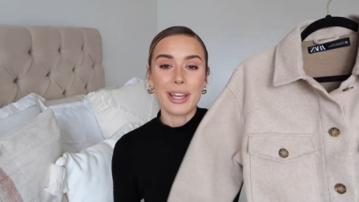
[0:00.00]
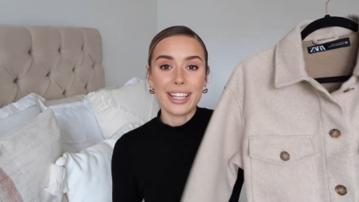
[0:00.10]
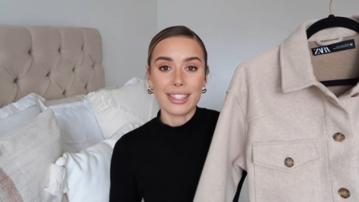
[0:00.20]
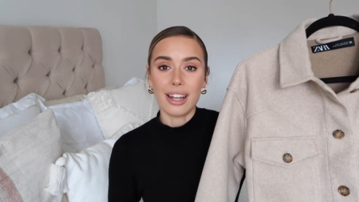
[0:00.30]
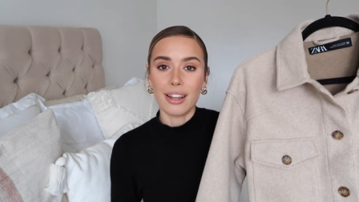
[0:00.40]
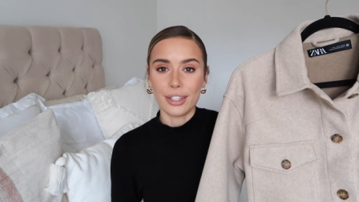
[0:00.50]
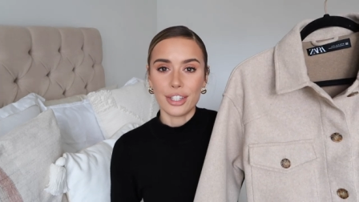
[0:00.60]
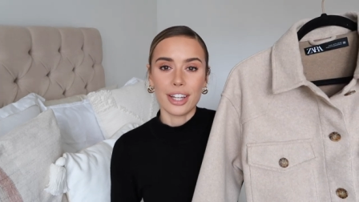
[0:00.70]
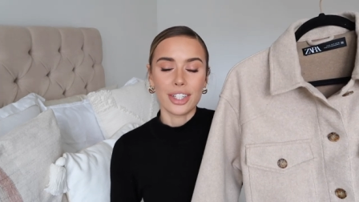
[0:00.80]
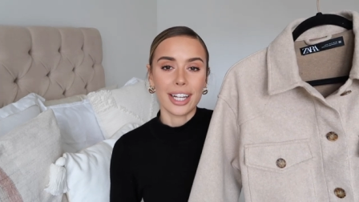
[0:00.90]
but it's a lovely
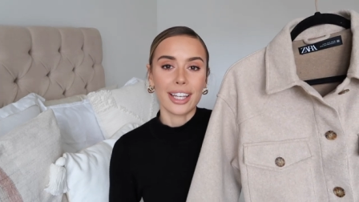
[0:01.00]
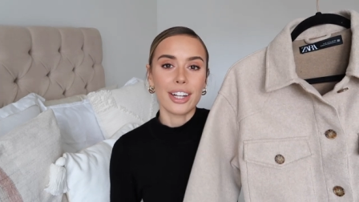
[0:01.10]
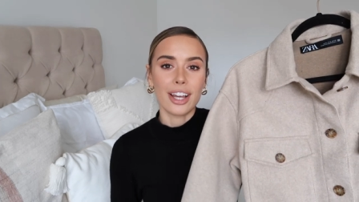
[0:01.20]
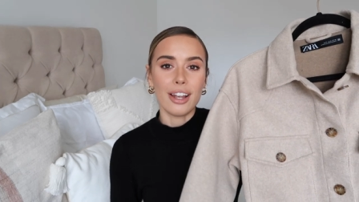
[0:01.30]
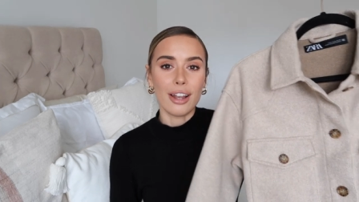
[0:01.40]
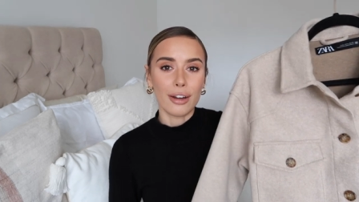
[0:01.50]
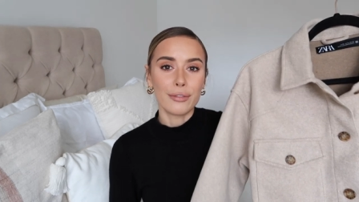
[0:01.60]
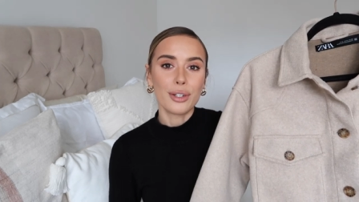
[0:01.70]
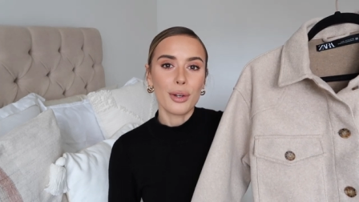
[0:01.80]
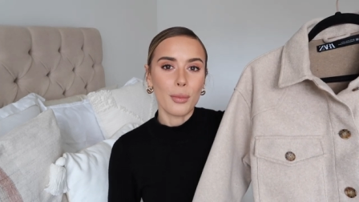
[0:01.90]
shirt jacket and I
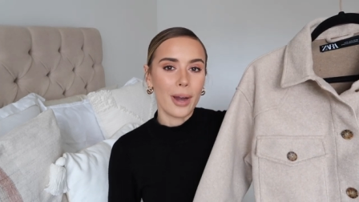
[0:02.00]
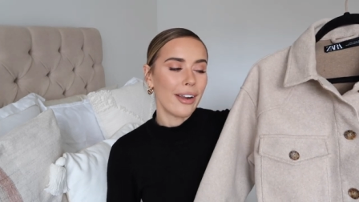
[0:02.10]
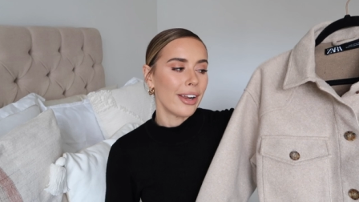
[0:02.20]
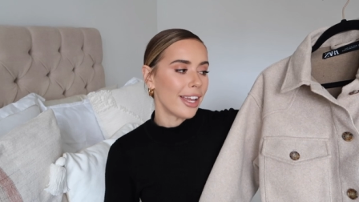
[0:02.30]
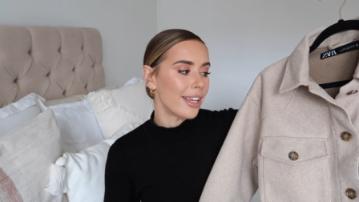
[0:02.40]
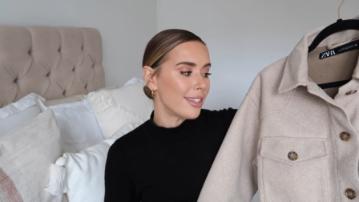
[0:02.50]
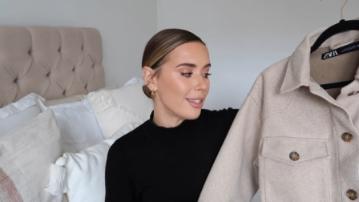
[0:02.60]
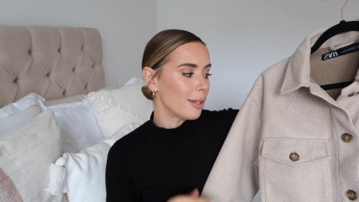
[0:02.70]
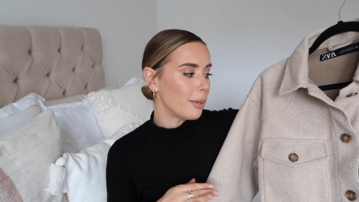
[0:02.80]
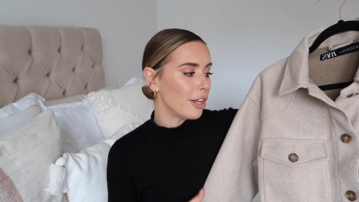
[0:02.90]
loved wearing it
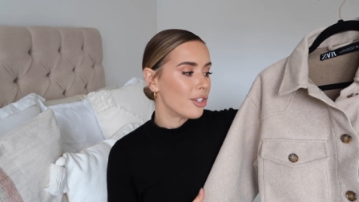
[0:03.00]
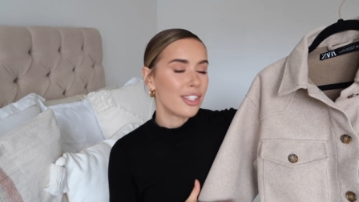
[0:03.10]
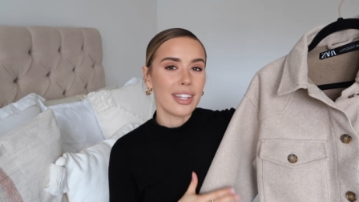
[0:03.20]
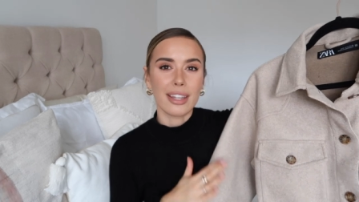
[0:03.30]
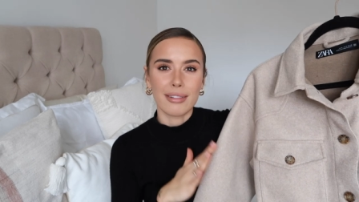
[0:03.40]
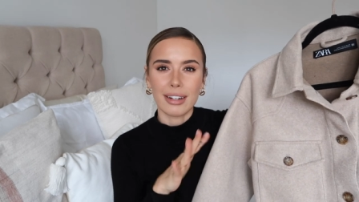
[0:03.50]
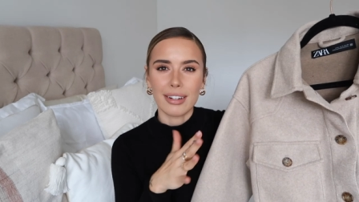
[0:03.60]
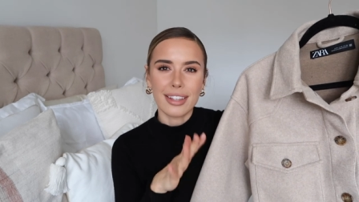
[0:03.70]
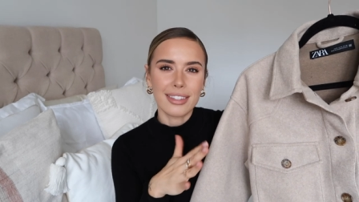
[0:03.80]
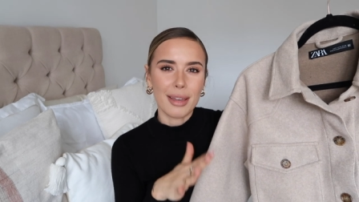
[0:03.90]
since I purchased it in
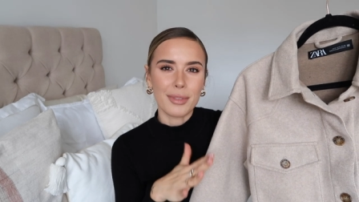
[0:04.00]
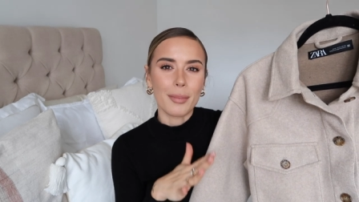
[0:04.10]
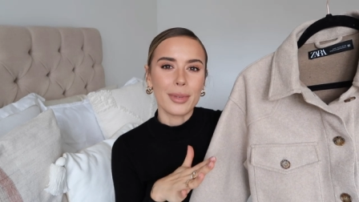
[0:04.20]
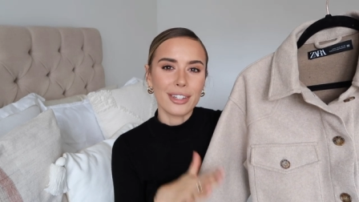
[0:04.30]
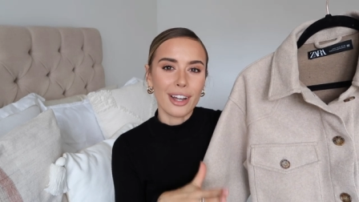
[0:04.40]
around like September